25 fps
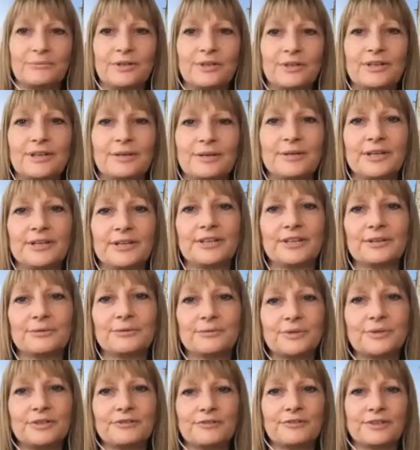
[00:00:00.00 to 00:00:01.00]
I mean, I think
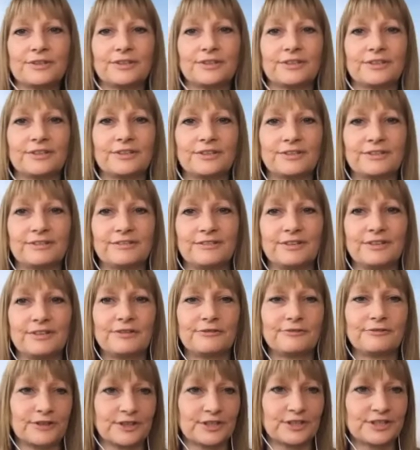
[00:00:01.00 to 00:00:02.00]
one of the
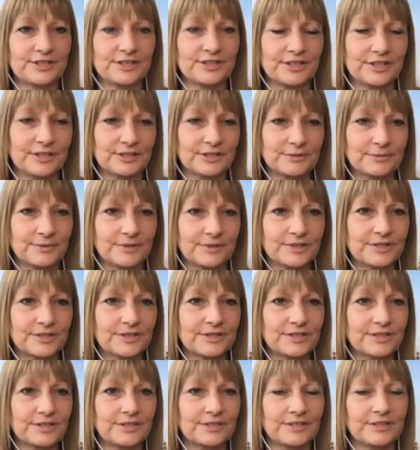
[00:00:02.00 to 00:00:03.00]
first things was
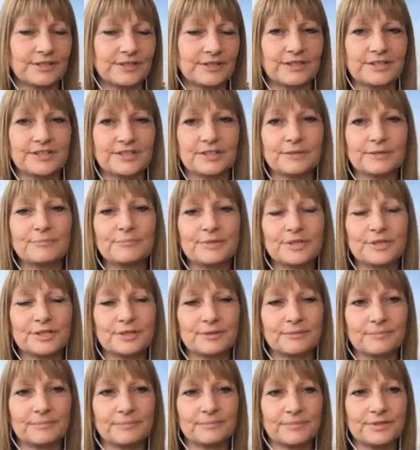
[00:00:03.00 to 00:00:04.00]
the
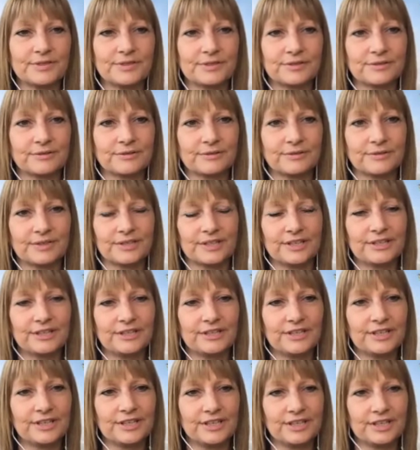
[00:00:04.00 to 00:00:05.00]
symptoms. So in
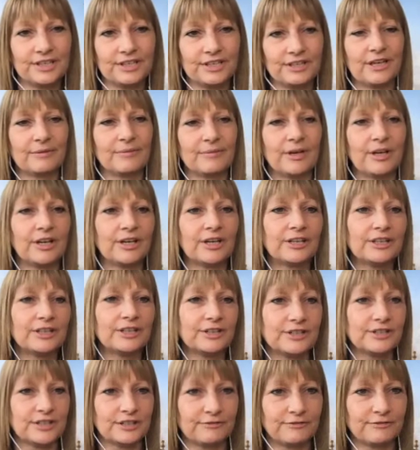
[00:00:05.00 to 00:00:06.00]
the earlier
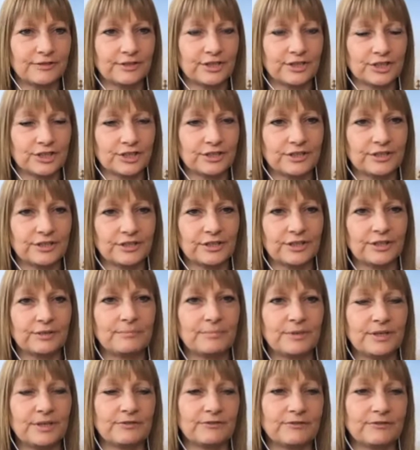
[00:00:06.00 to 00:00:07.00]
definition, there had
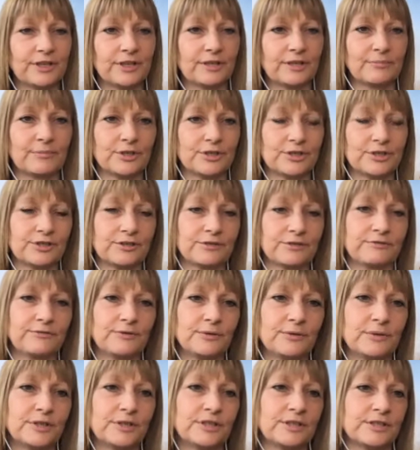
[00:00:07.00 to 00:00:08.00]
been very much the
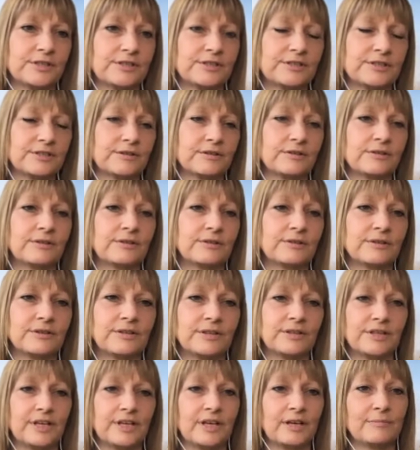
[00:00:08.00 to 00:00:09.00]
focus
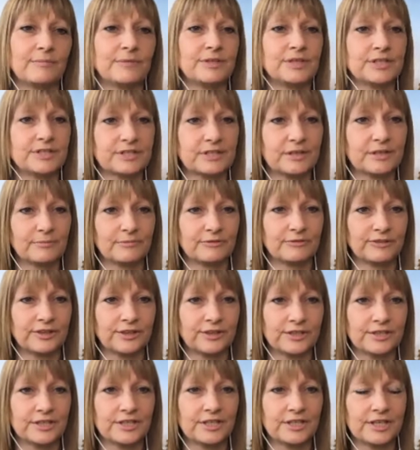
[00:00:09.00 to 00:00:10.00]
on
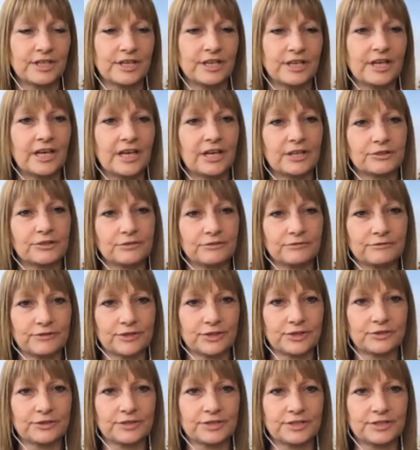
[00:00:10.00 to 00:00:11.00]
discomfort and on
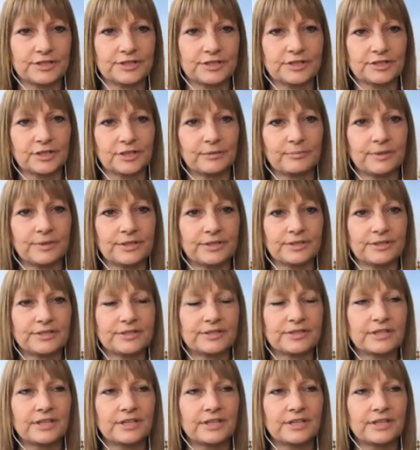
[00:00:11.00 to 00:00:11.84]
visual disturbance.